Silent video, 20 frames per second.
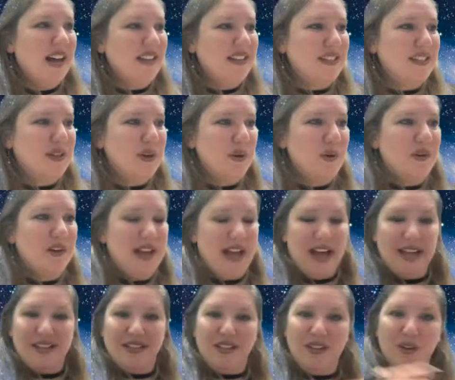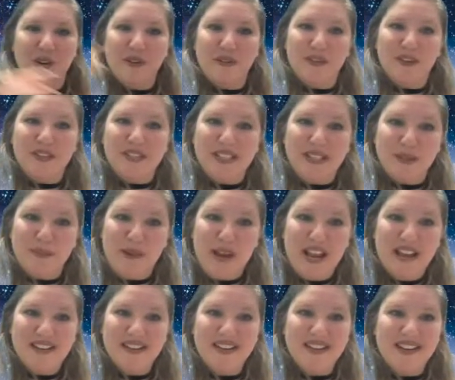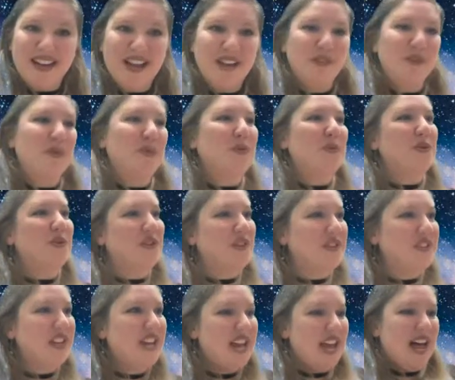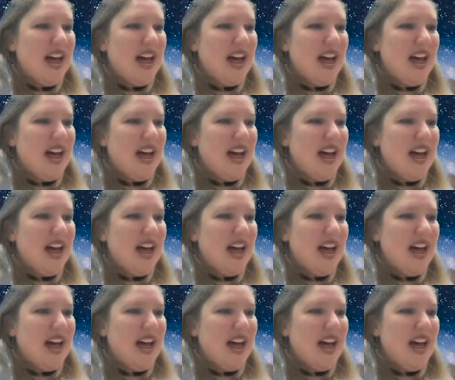So as the universe expanded and cooled,